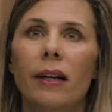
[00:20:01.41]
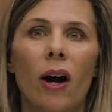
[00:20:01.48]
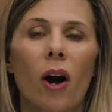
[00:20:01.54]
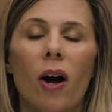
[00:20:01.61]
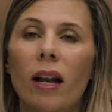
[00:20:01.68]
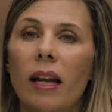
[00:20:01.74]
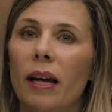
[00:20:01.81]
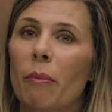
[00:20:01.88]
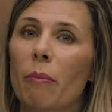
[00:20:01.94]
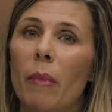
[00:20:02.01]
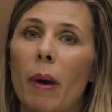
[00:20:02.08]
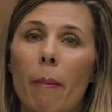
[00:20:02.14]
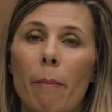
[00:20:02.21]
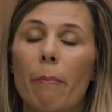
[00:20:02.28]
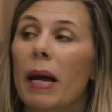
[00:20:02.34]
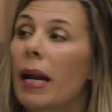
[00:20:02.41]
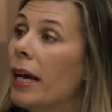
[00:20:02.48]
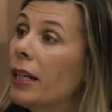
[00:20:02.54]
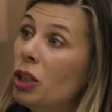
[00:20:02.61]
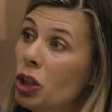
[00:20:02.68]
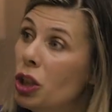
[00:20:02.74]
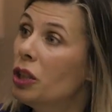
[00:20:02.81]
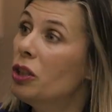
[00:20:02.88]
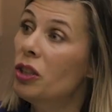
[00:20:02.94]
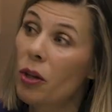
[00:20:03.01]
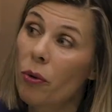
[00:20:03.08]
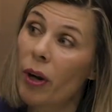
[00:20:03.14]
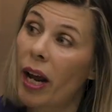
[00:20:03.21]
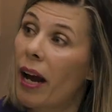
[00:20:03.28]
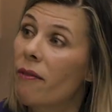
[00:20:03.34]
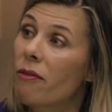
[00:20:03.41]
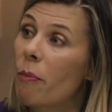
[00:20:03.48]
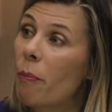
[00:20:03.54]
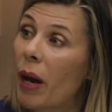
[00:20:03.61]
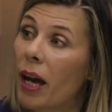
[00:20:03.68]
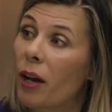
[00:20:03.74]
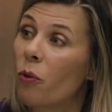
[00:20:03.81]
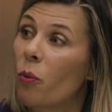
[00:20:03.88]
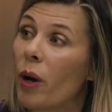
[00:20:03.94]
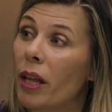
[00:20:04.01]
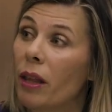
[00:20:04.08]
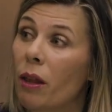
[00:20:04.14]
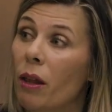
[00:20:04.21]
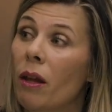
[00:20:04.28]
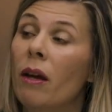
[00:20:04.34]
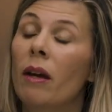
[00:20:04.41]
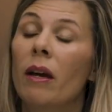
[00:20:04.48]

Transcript: to call him, but I just don't have the bandwidth